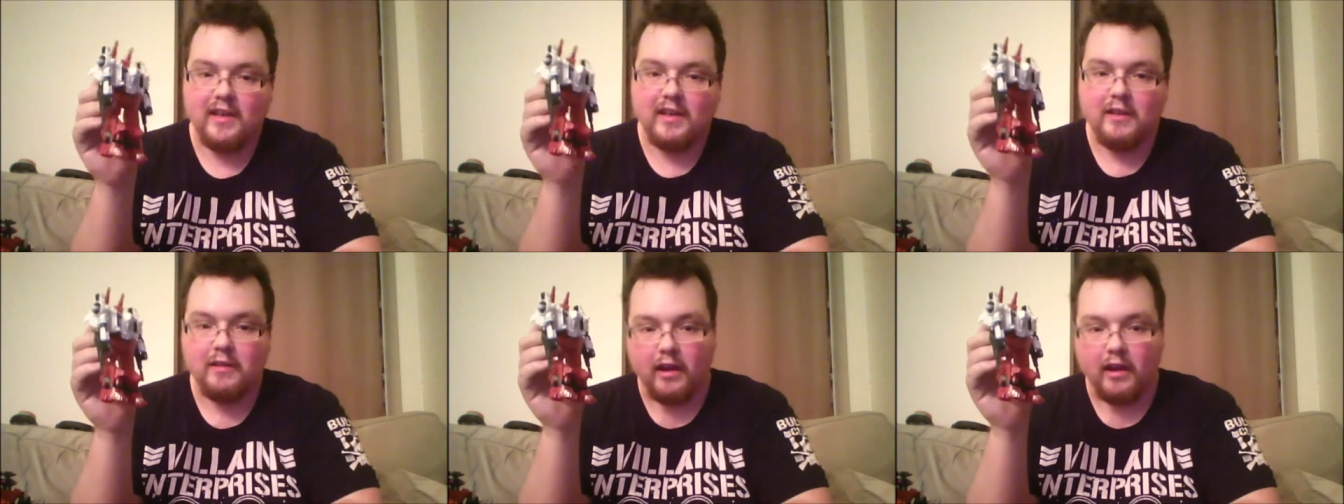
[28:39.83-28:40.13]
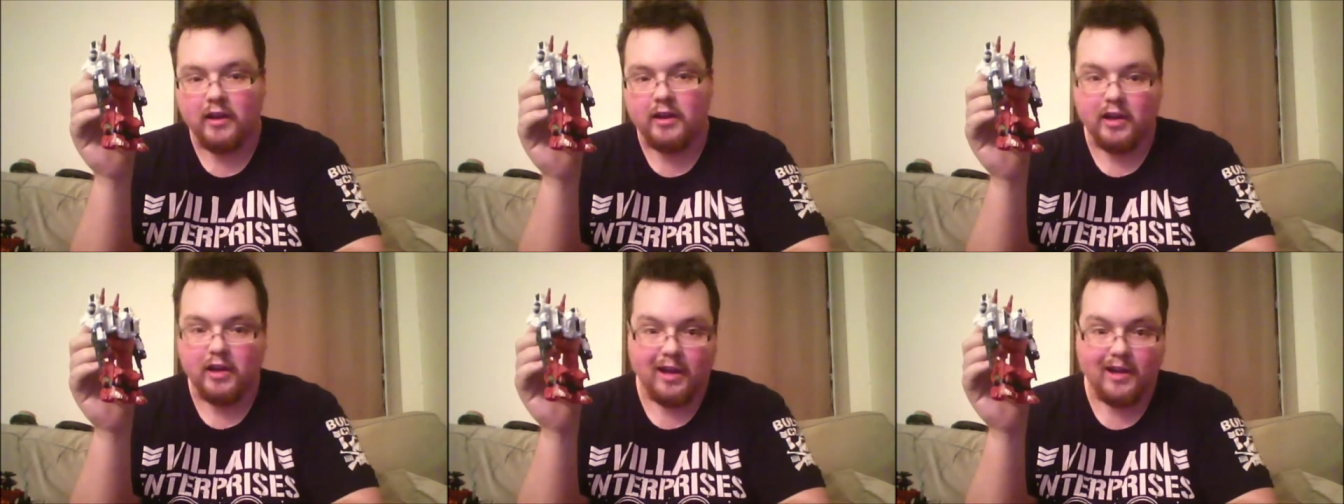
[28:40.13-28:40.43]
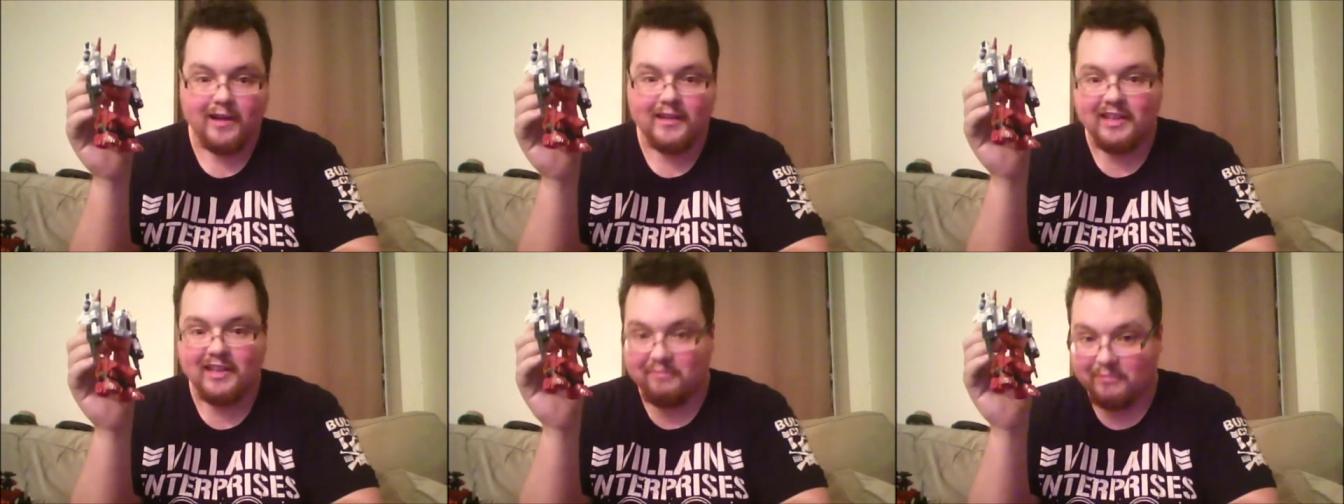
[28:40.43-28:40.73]
a
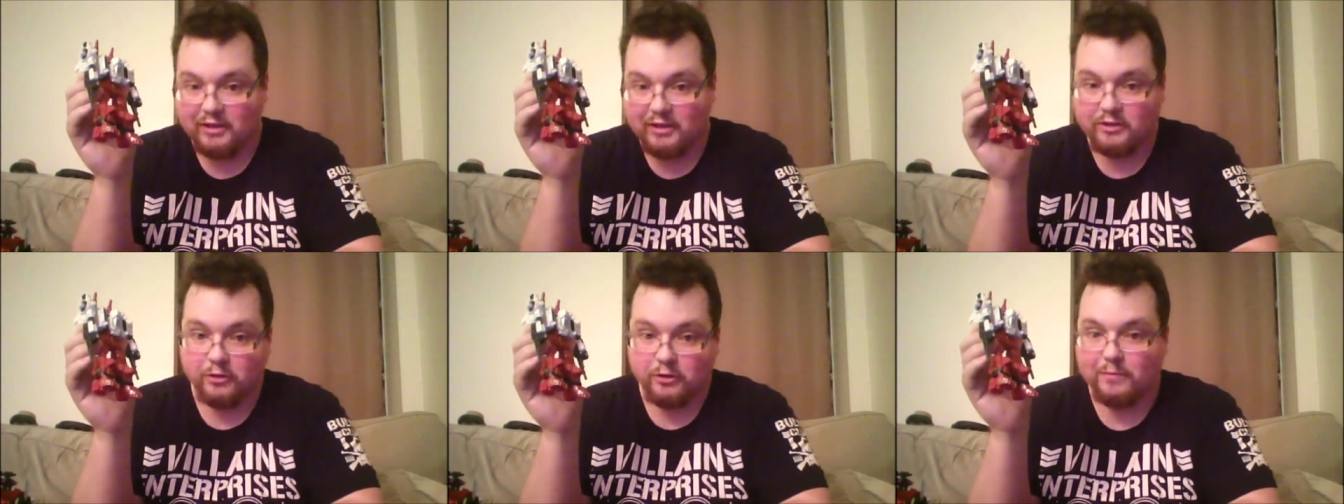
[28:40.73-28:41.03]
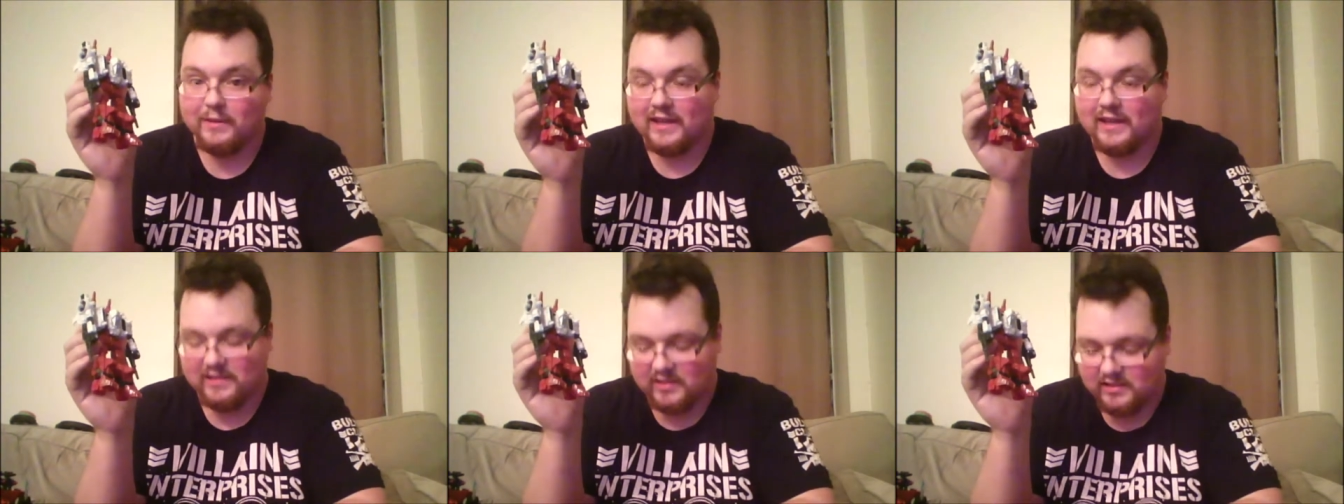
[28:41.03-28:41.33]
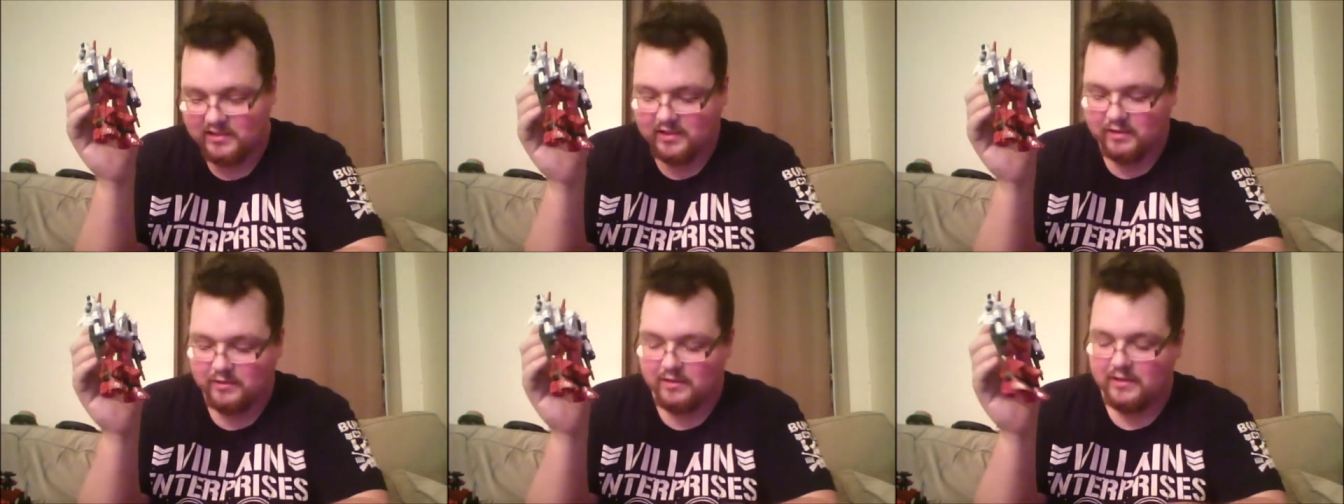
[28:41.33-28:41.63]
gun that Metroplex
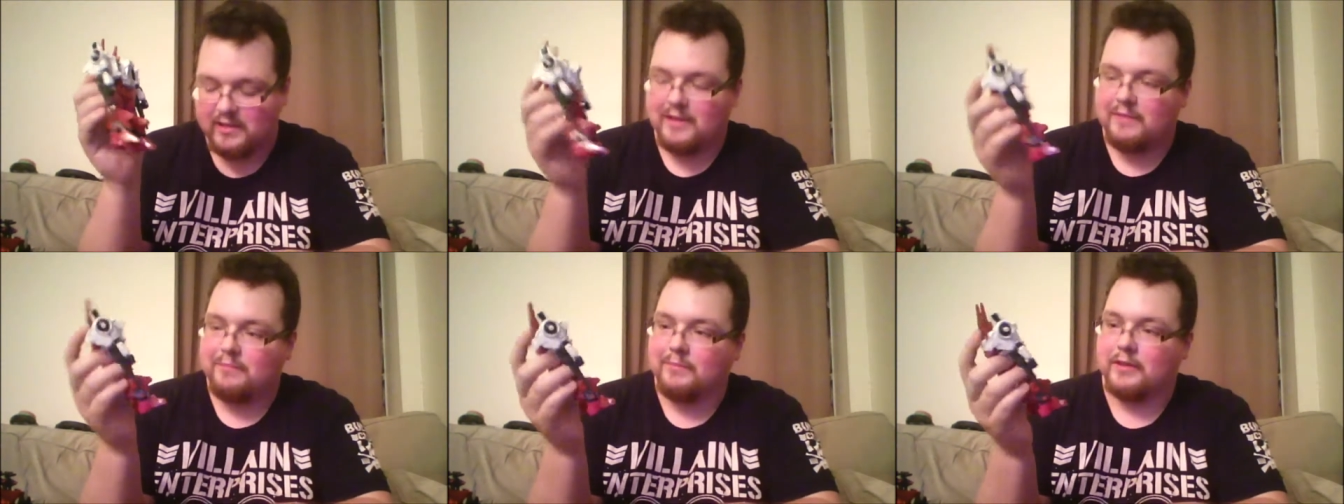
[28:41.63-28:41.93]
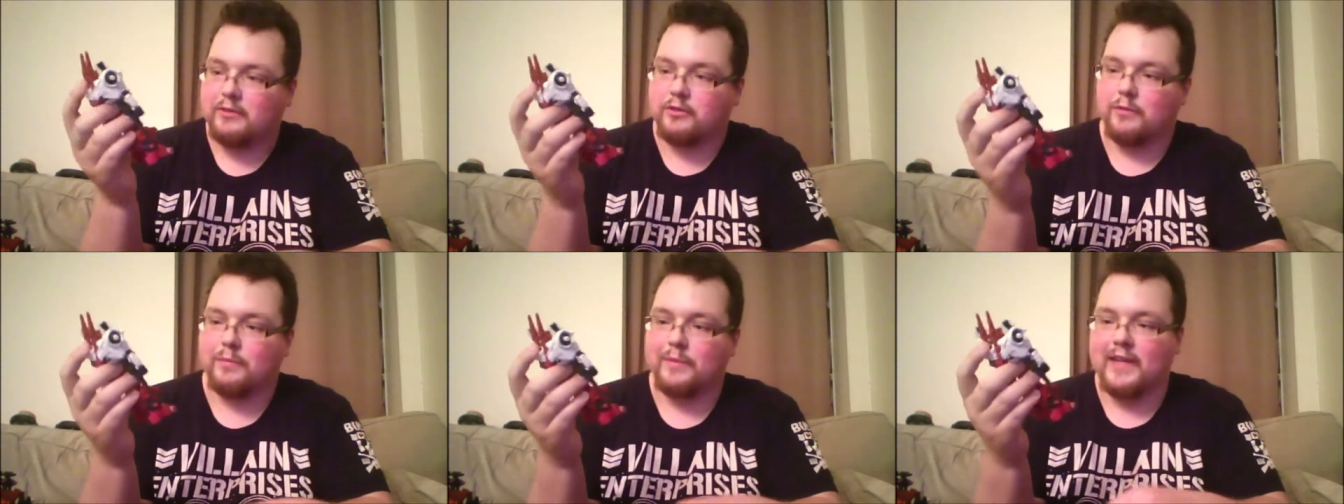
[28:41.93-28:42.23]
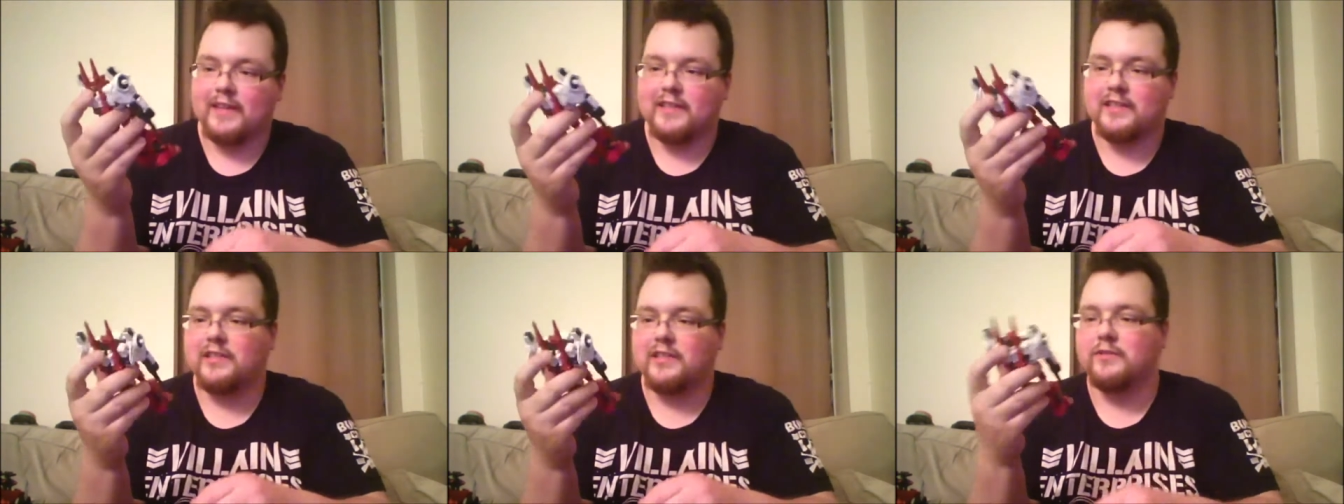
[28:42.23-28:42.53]
is u-
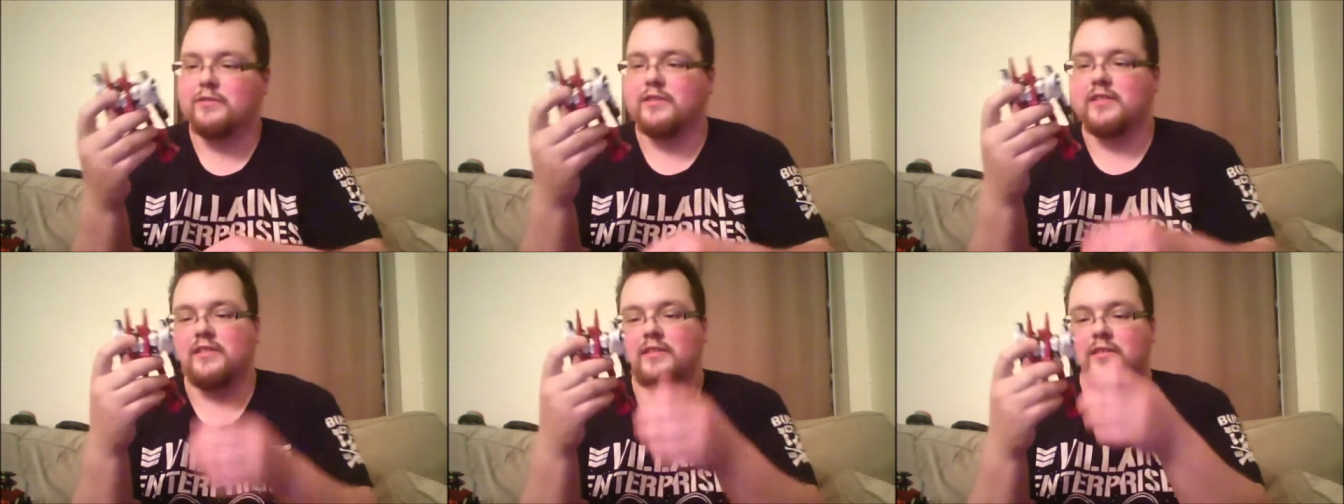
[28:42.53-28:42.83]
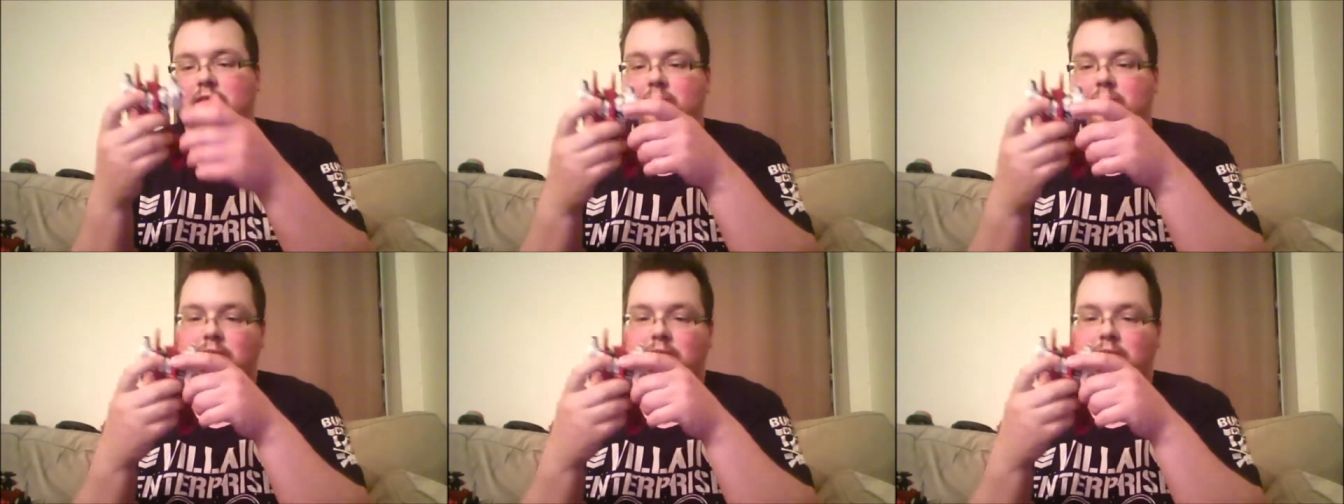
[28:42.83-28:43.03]
Metroplex uses.